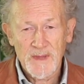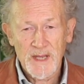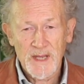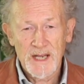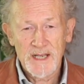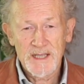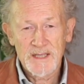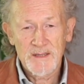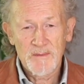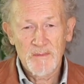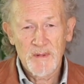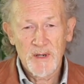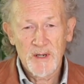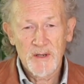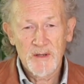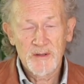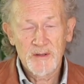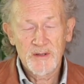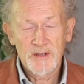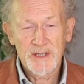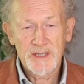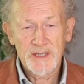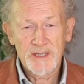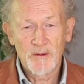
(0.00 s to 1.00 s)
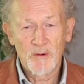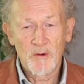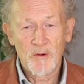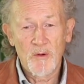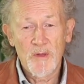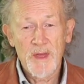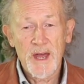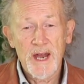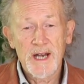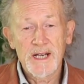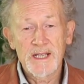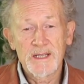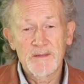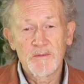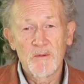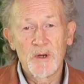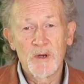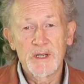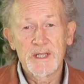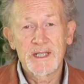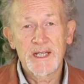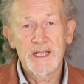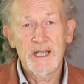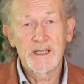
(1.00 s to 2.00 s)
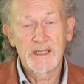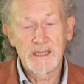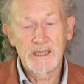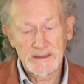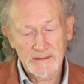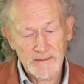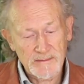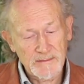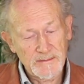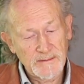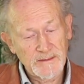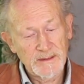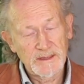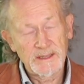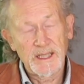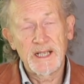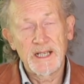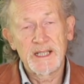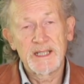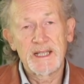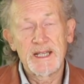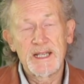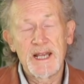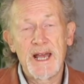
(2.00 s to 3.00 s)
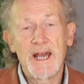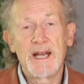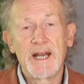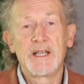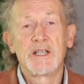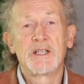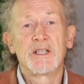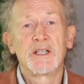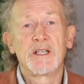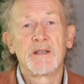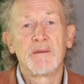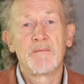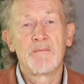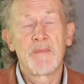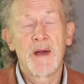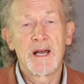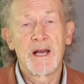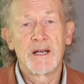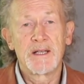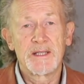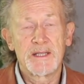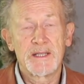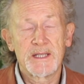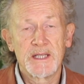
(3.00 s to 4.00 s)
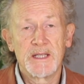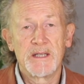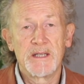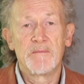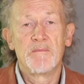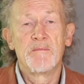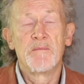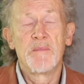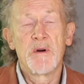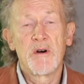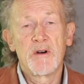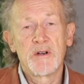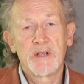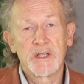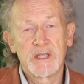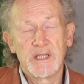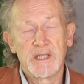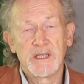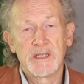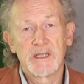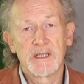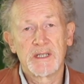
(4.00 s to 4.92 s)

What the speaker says: I suppose, or that is the energy imbalance in the body